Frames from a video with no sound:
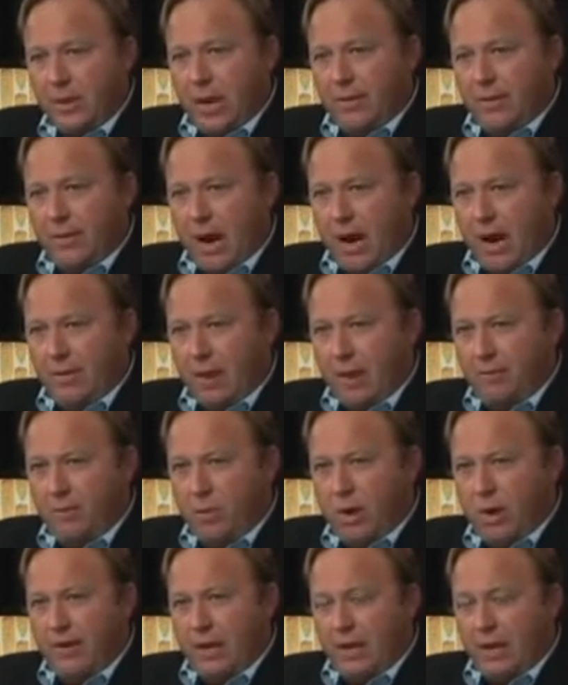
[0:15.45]
and
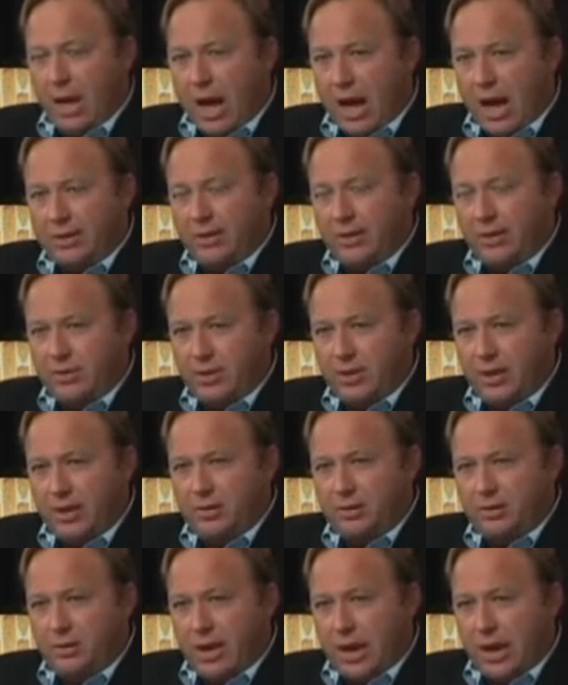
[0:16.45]
the way they lock these
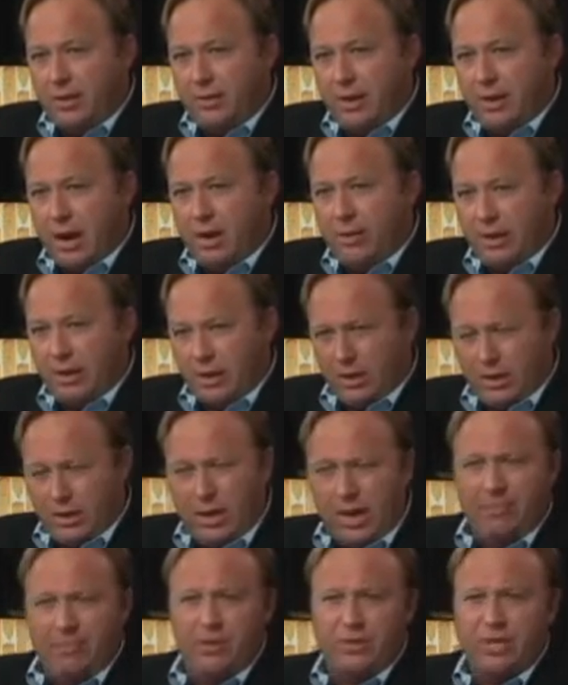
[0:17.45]
scenes down now and
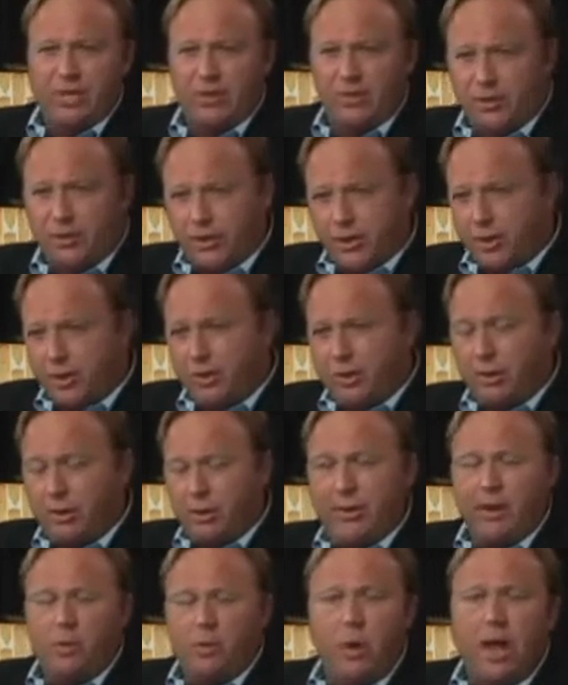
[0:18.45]
claim there's another
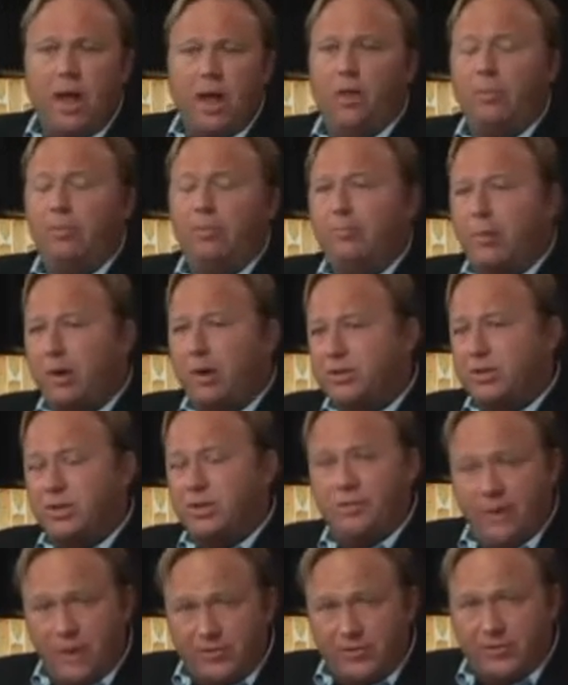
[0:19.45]
shooter and then, well, a
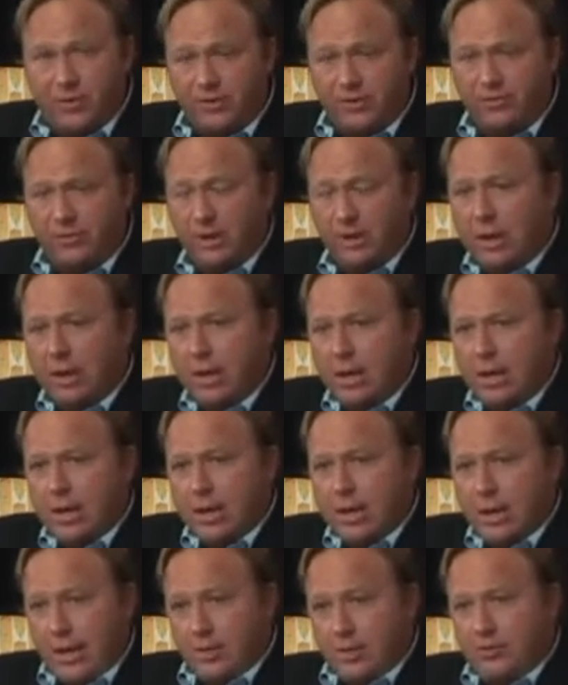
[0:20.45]
person of interest
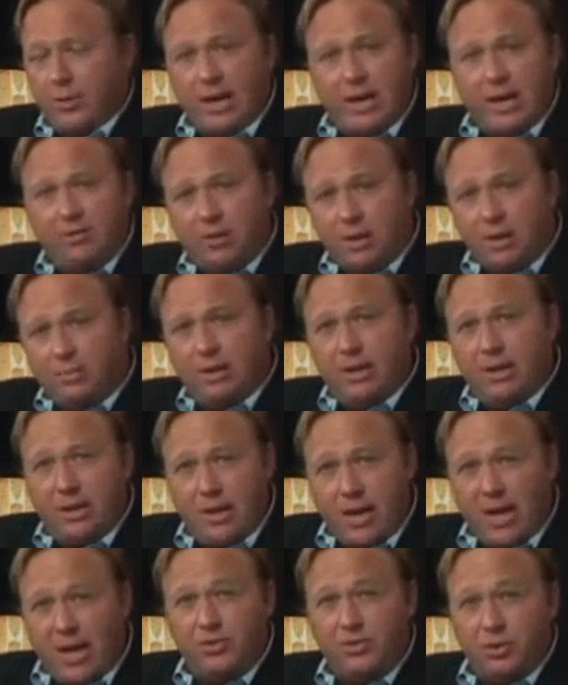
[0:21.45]
is we have so many
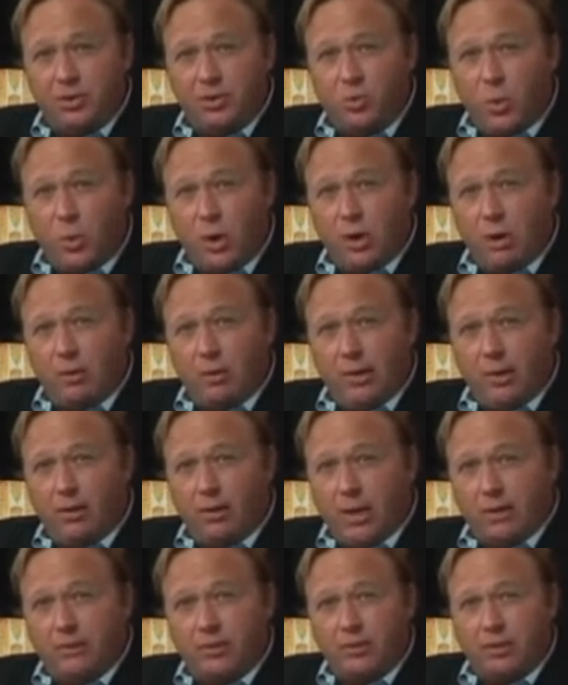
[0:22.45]
cases where
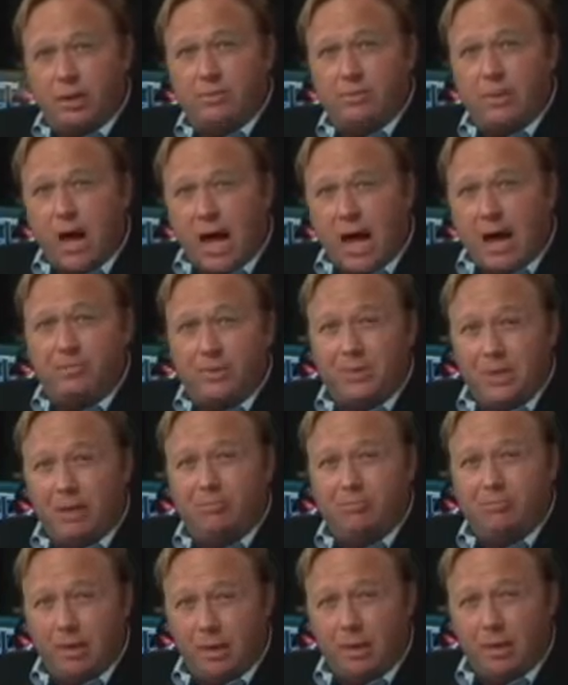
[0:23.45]
they'll get some hopped
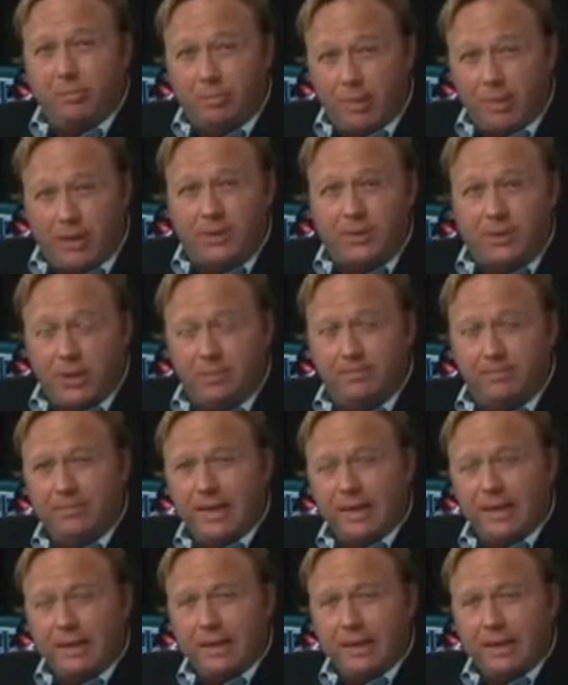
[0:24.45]
up mental patient